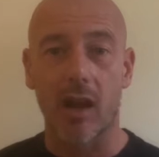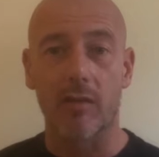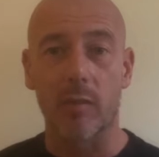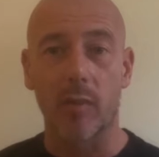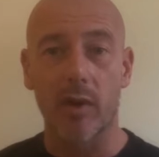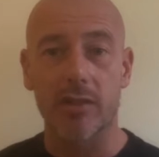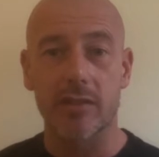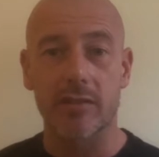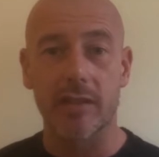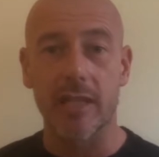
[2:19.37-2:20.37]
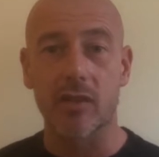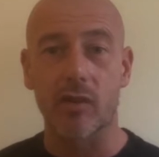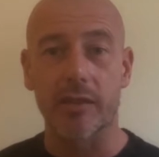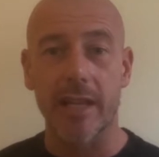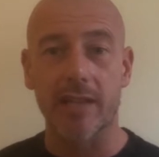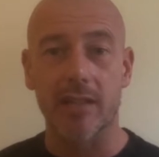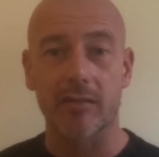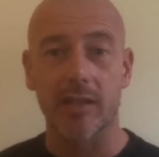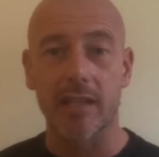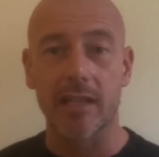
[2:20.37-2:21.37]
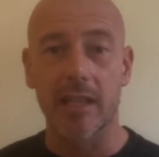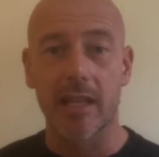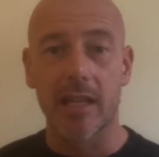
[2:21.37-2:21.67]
either positively or negatively,